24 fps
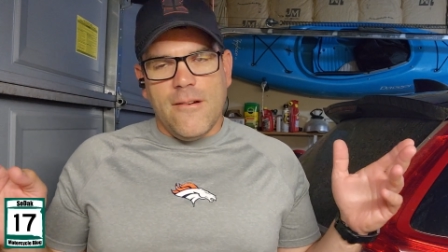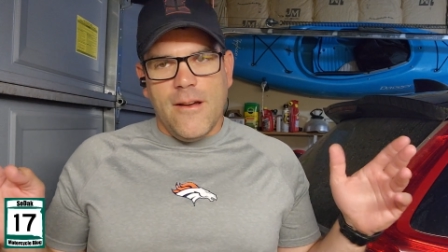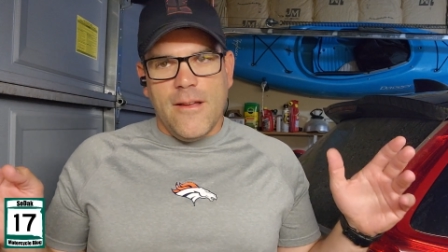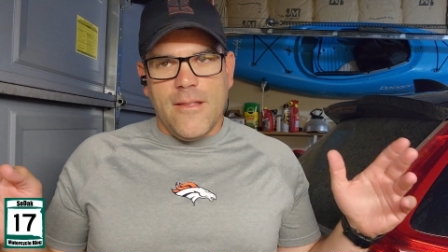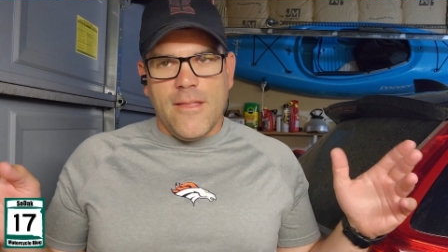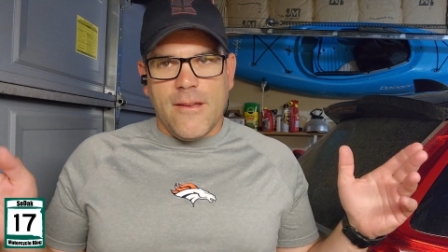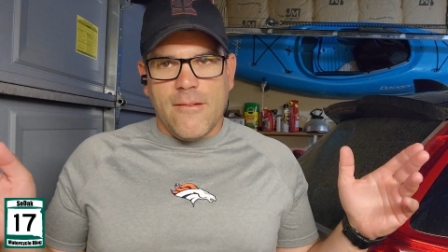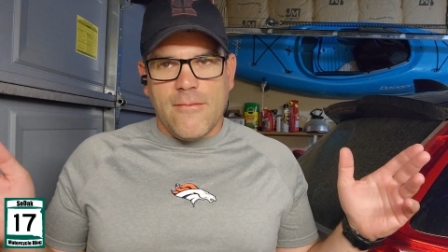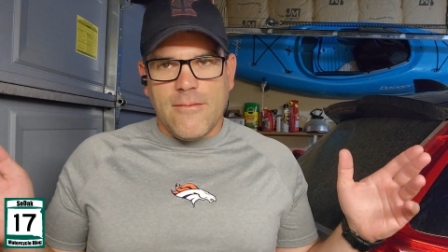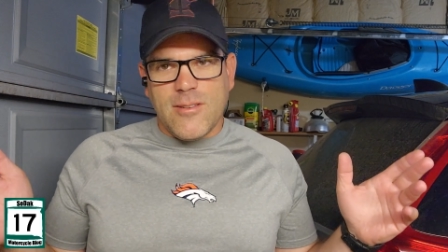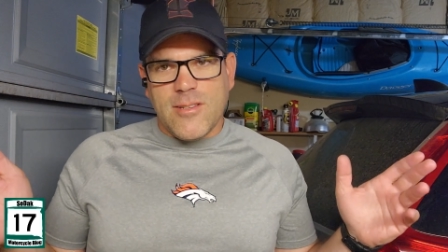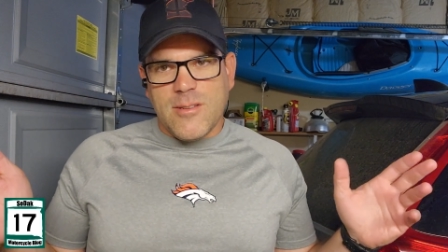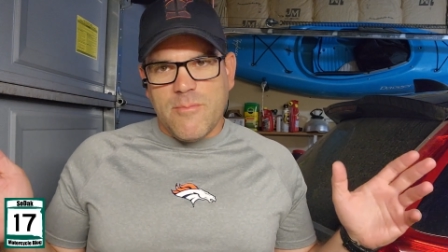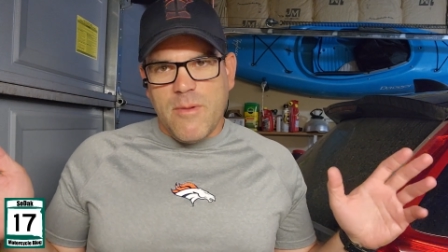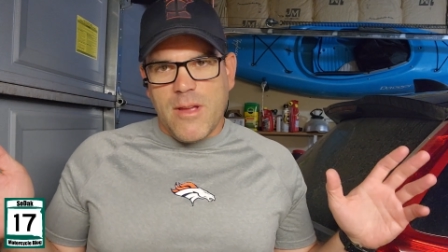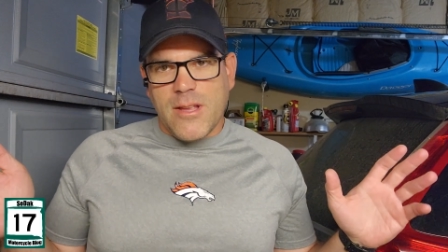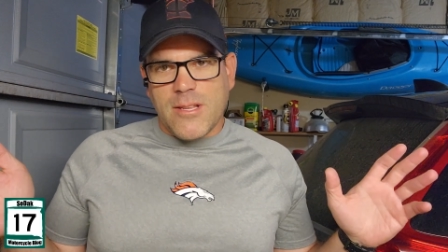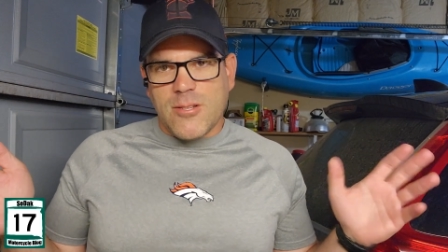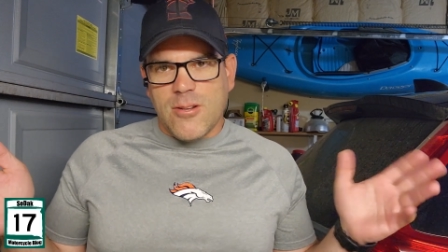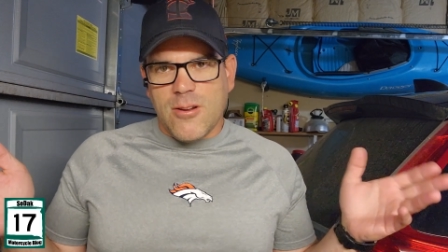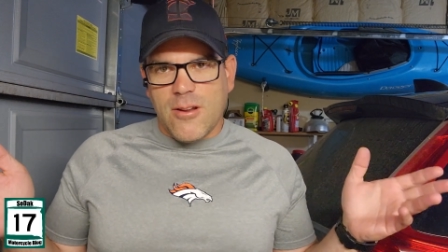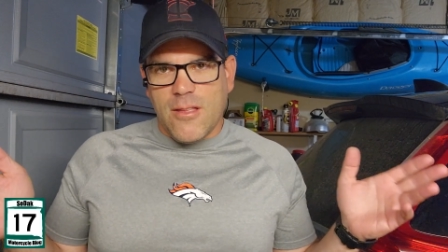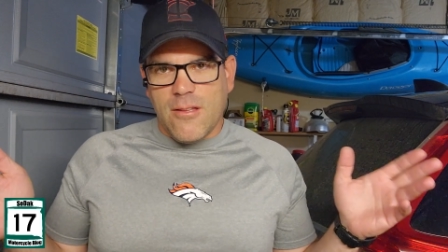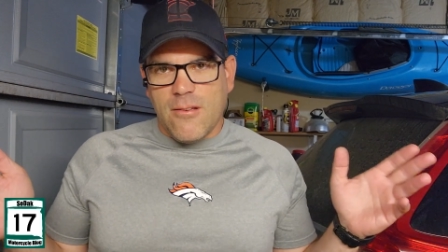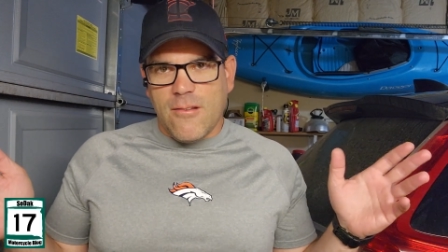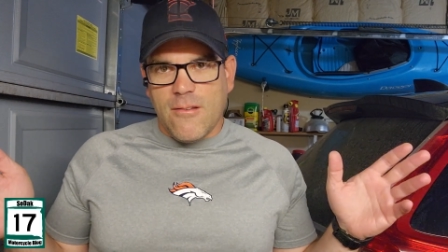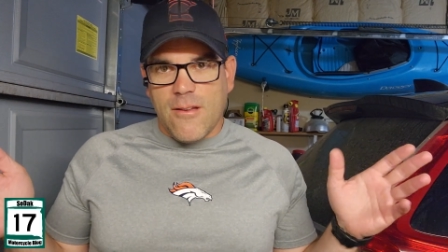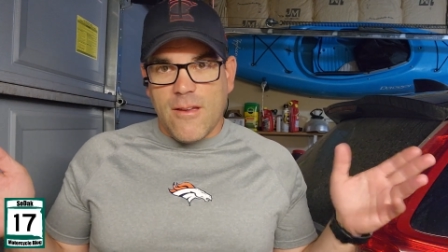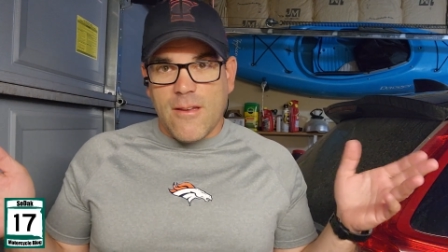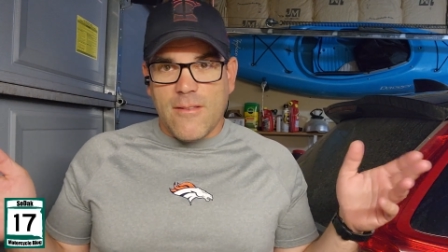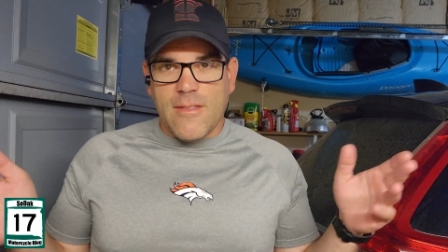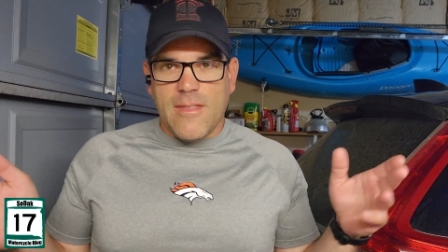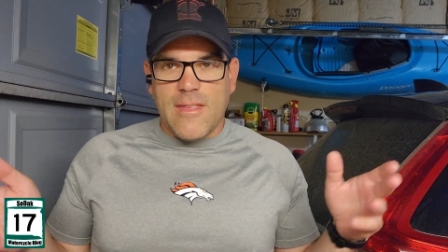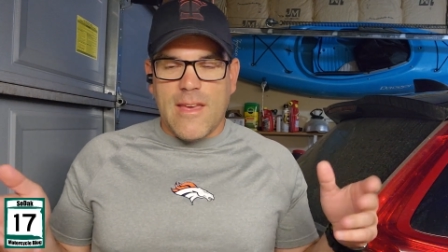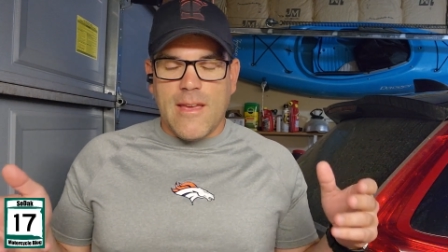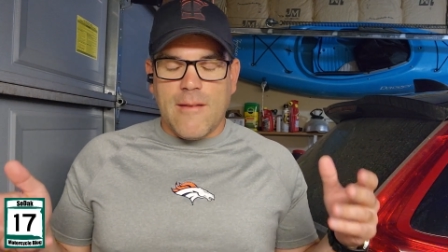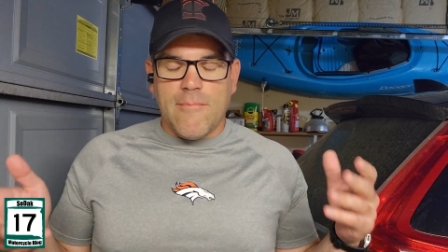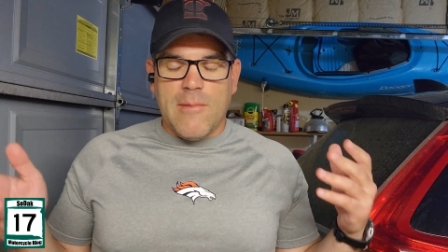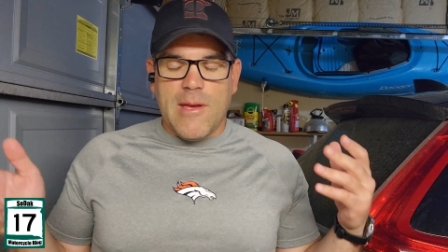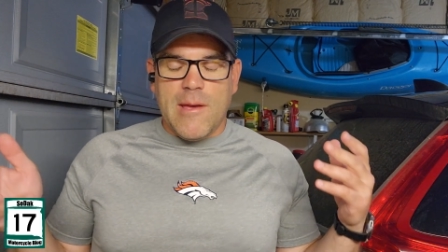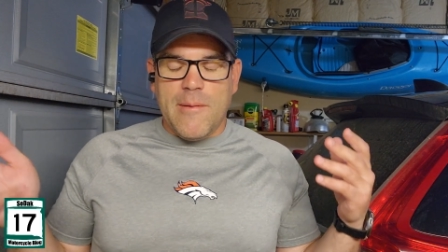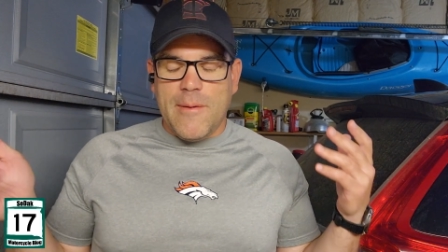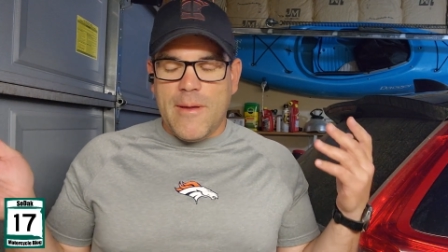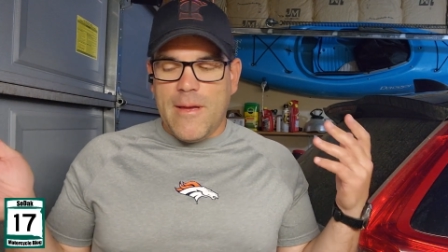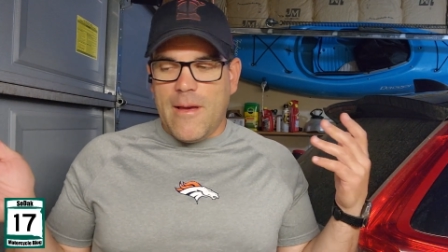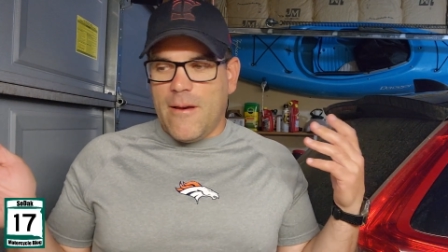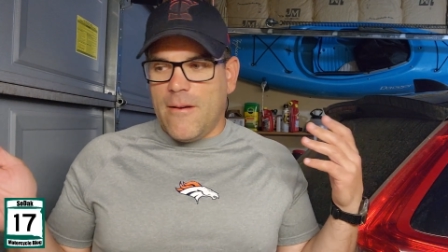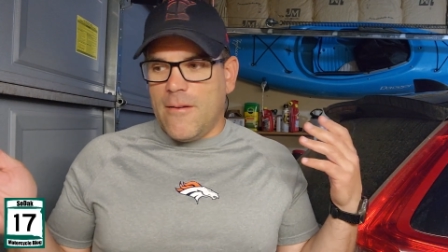I think we should make trailer week thing.
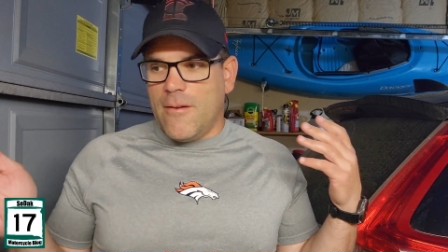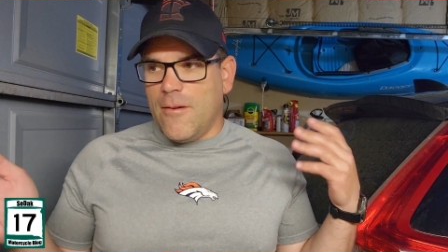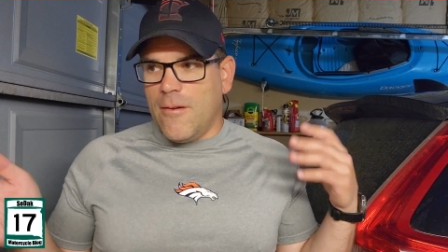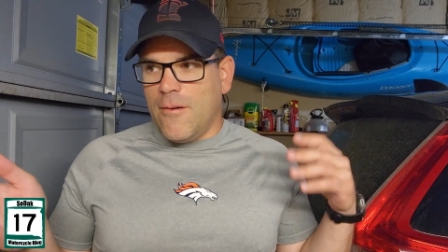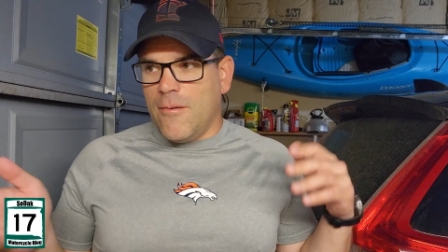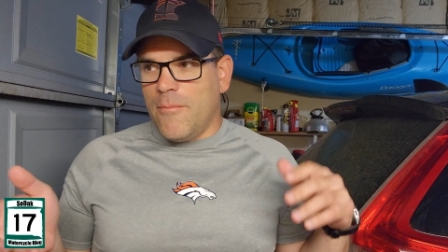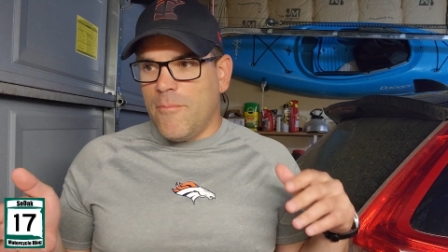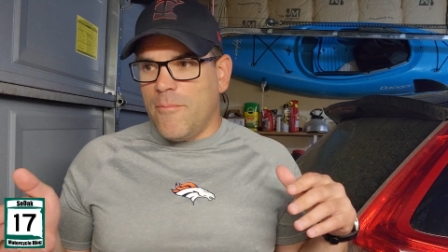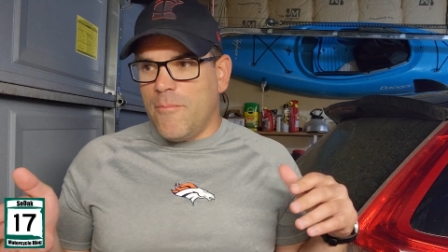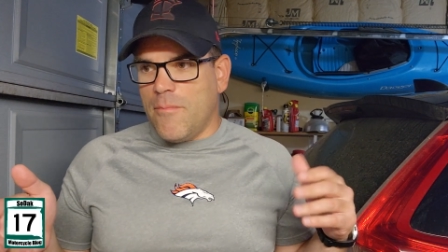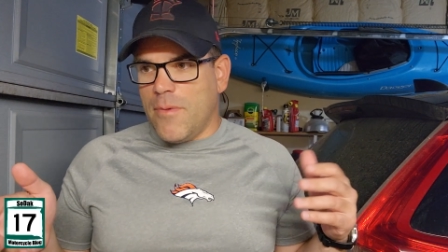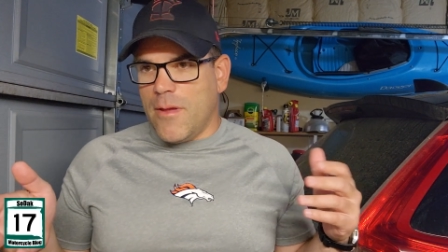Maybe, I don't know,